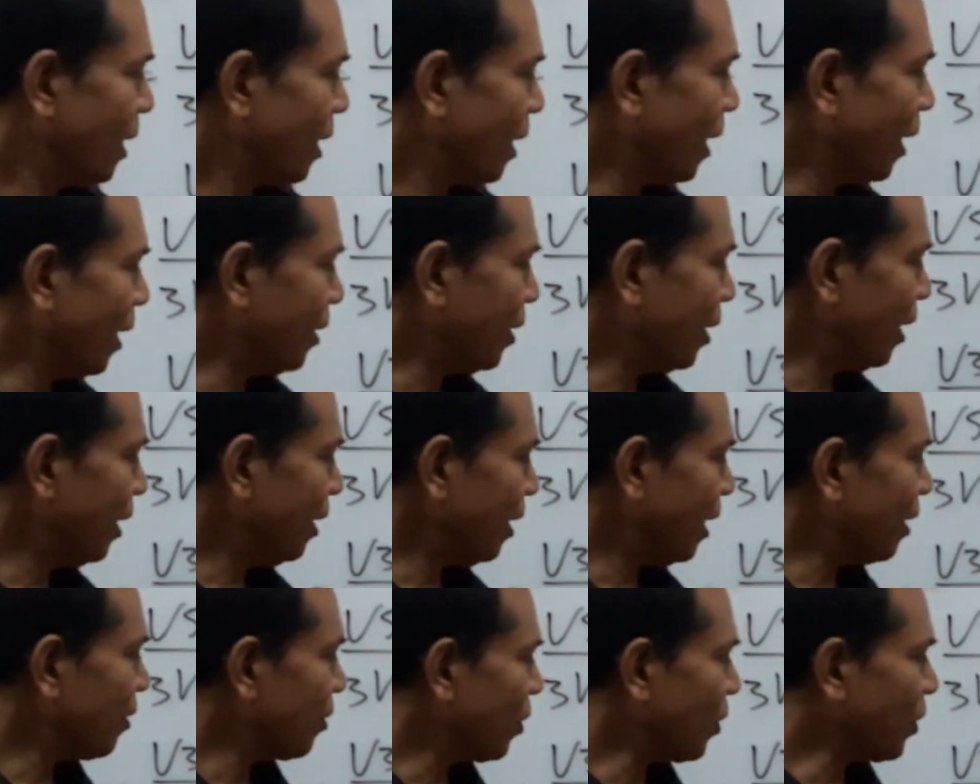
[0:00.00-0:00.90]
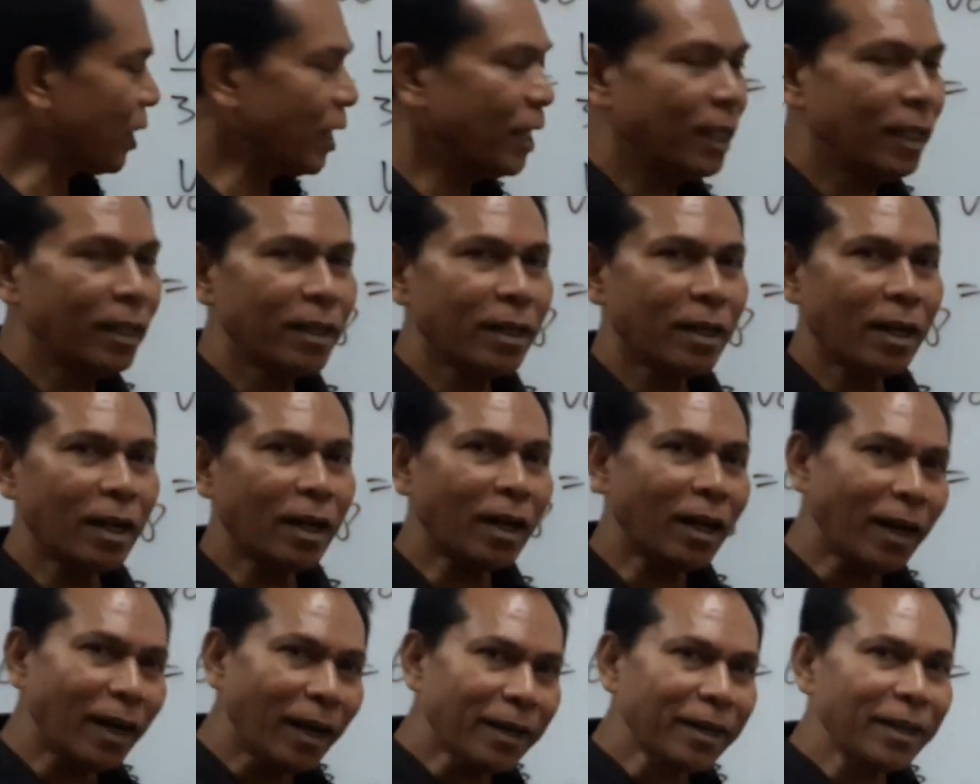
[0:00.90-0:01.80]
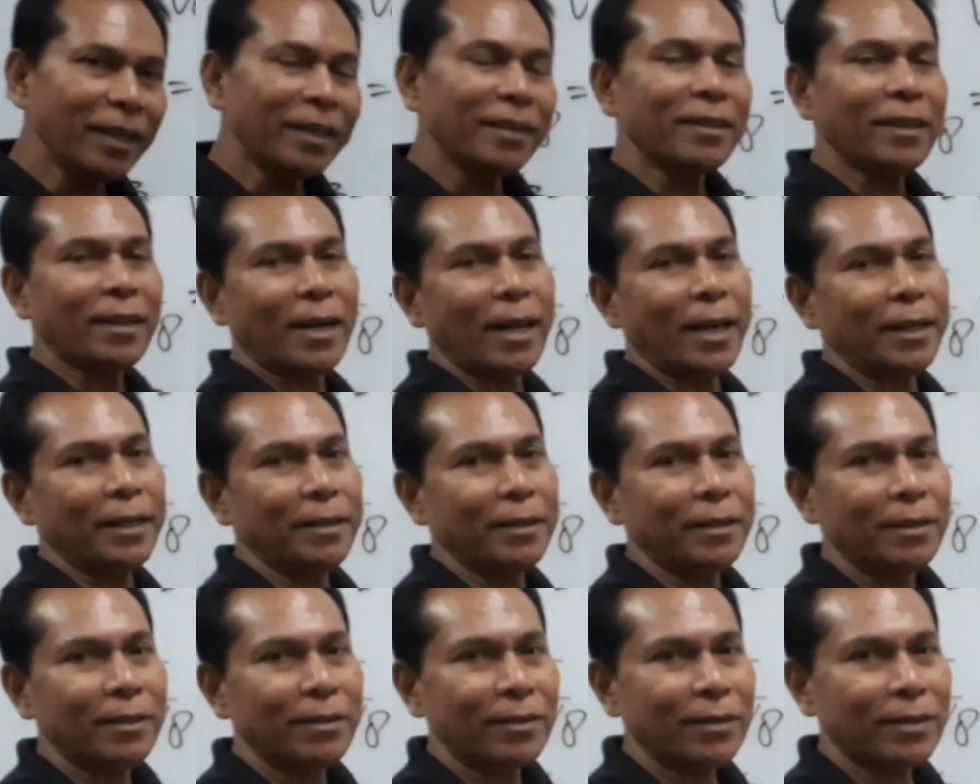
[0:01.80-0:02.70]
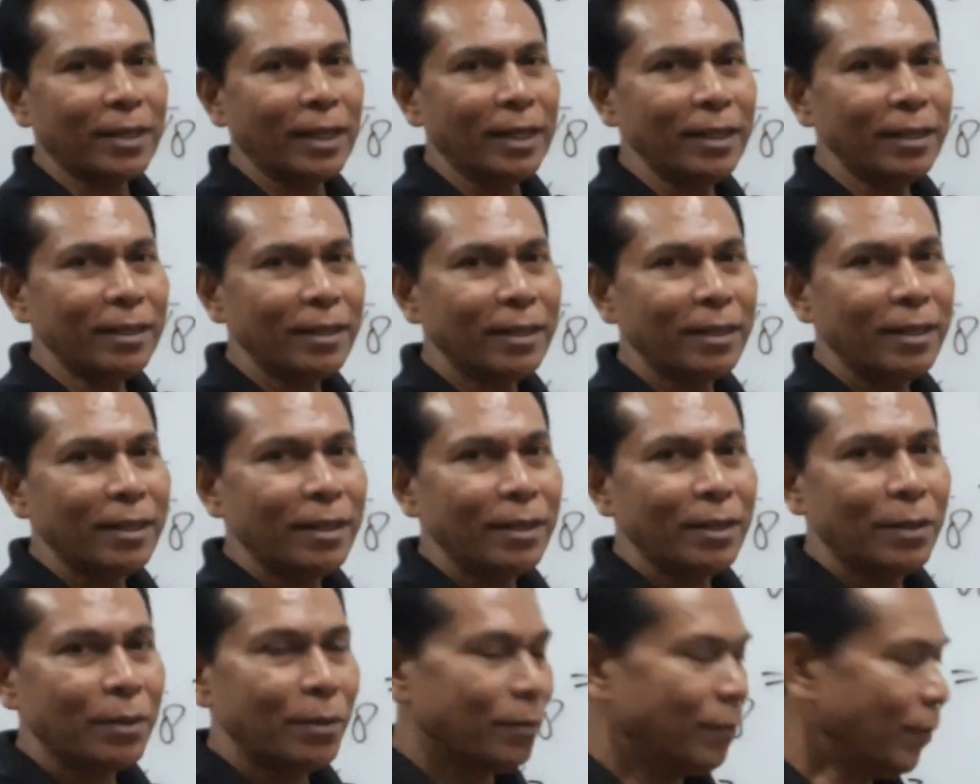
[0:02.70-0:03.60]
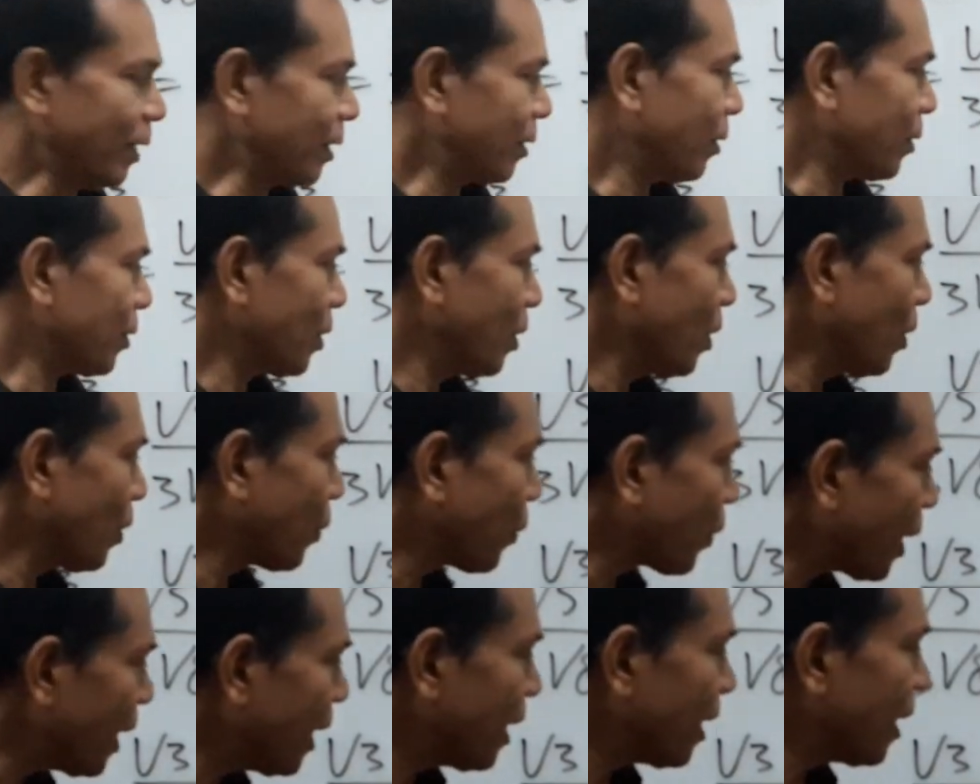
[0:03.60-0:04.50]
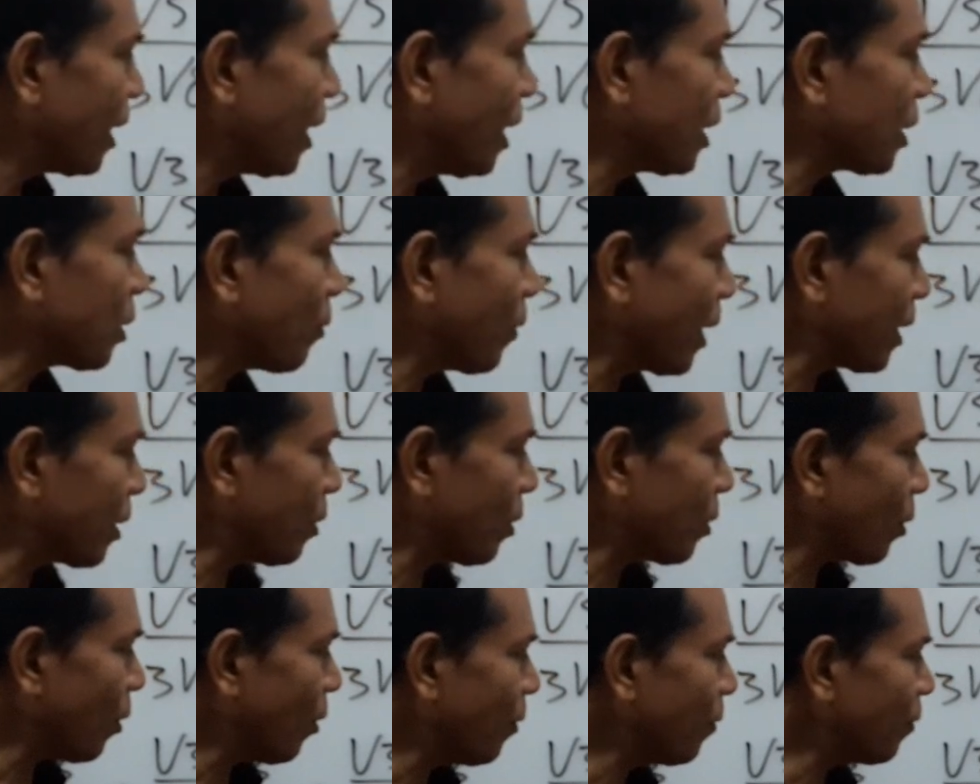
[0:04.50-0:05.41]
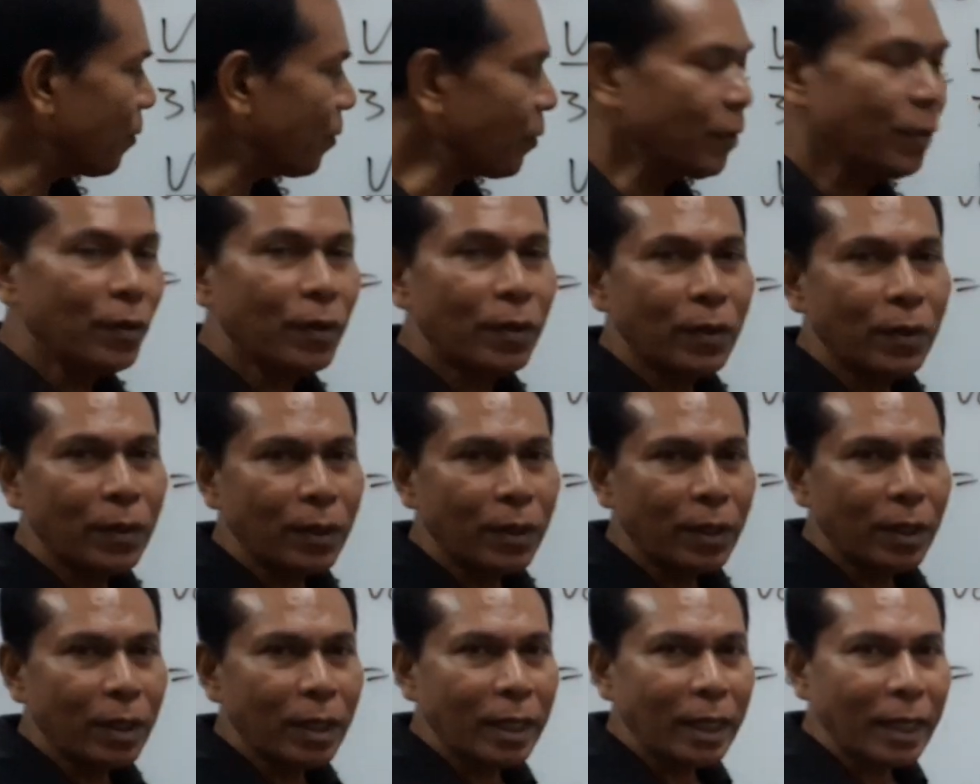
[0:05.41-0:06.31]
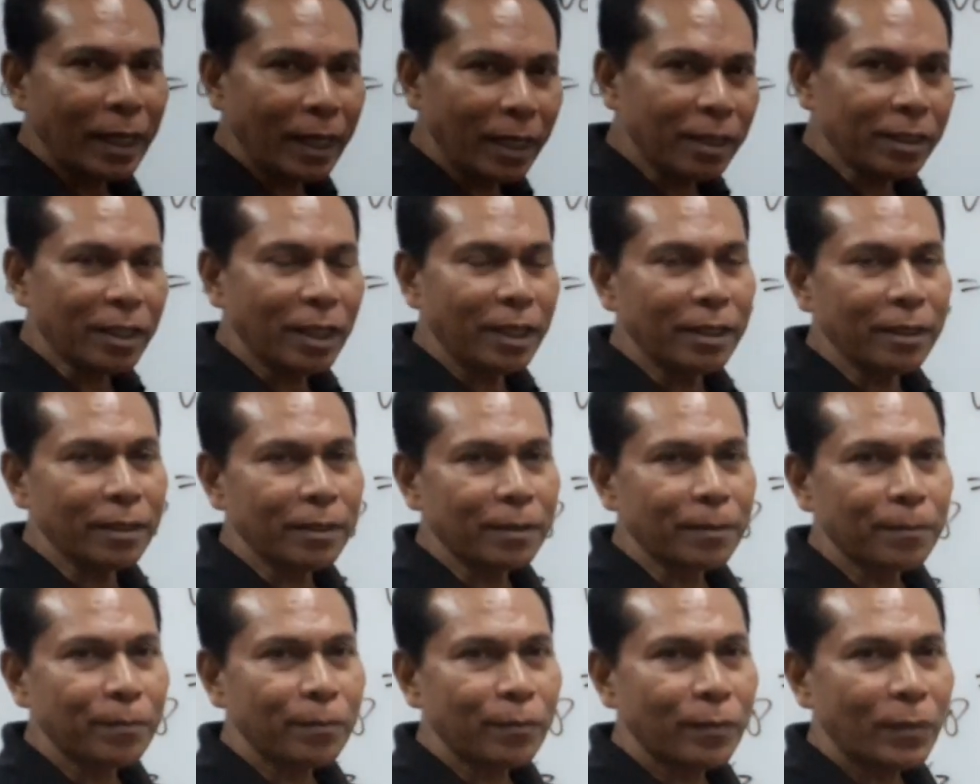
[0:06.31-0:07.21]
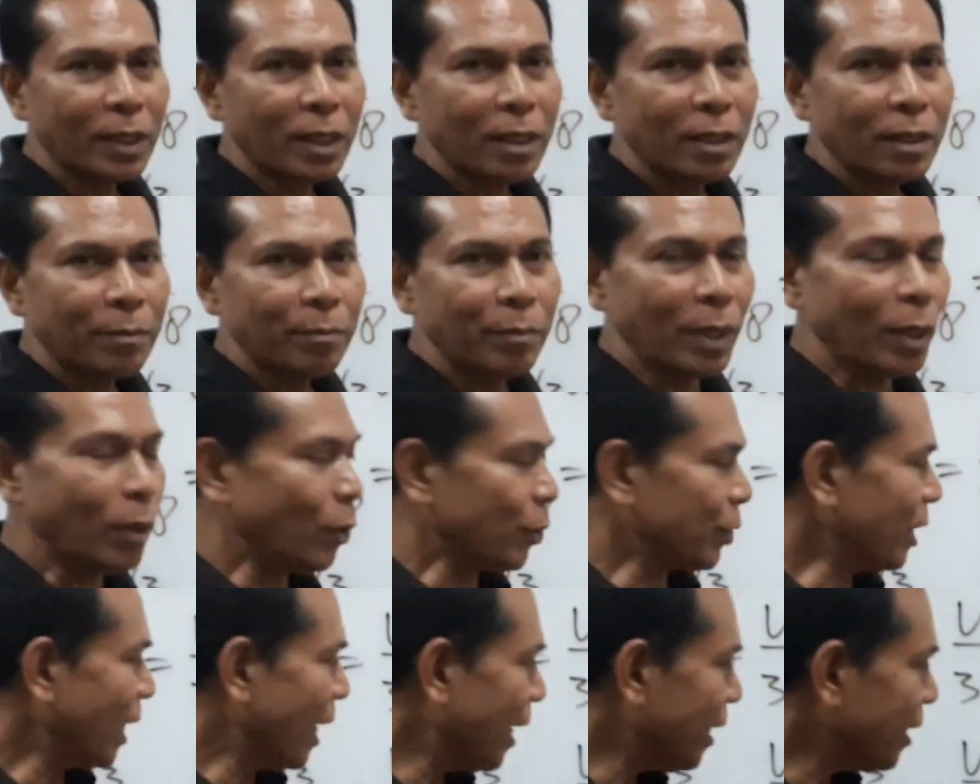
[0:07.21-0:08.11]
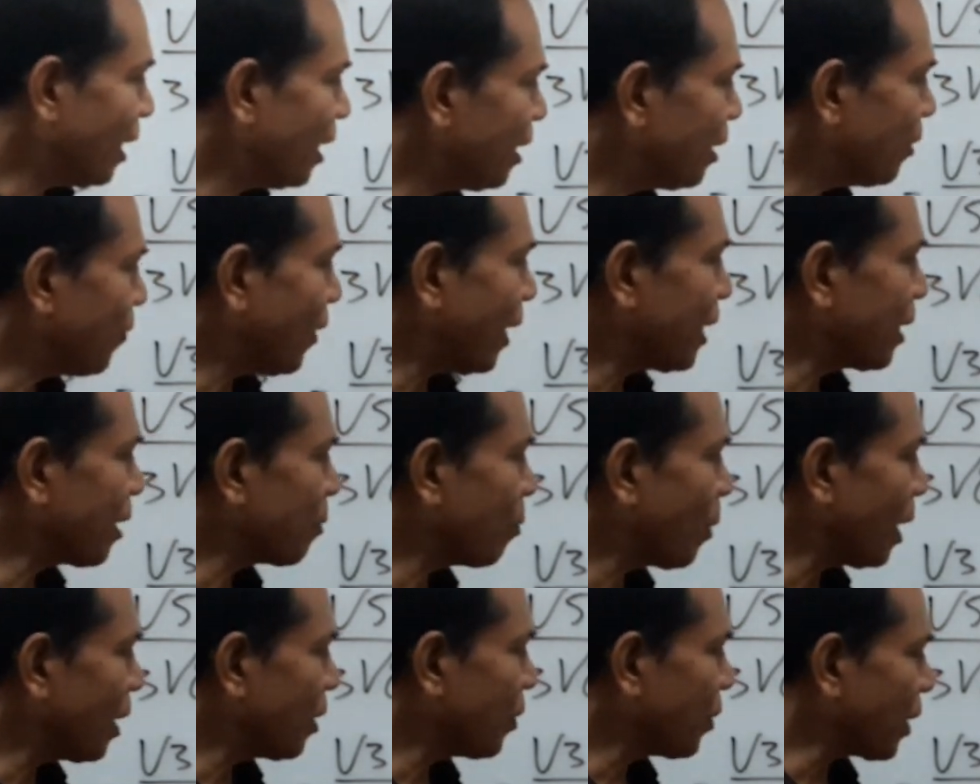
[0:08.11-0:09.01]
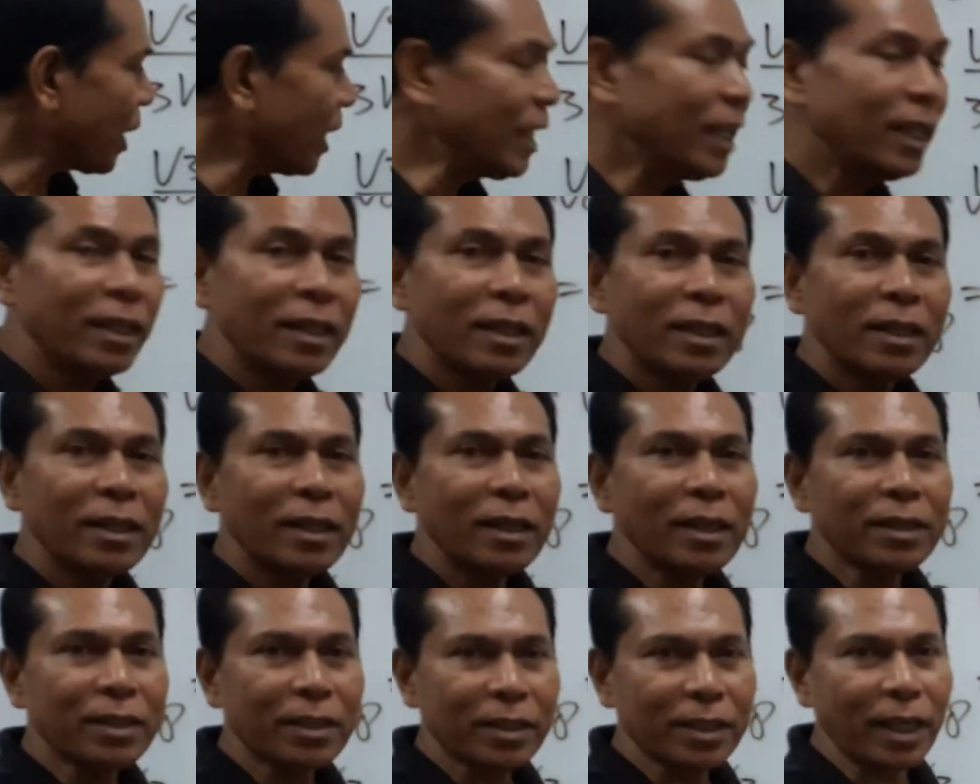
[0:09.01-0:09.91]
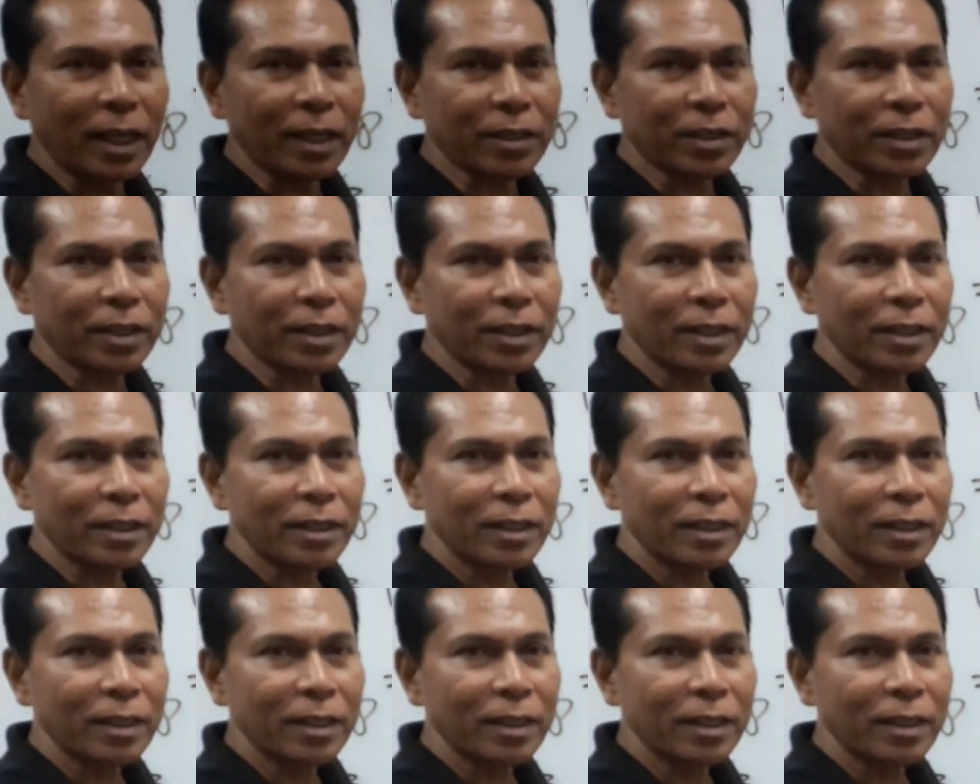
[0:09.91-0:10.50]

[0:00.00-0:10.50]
18 and 3 are in the line. Okay, factors. 3 is factor of 18 because 18 divided by 3 is 6.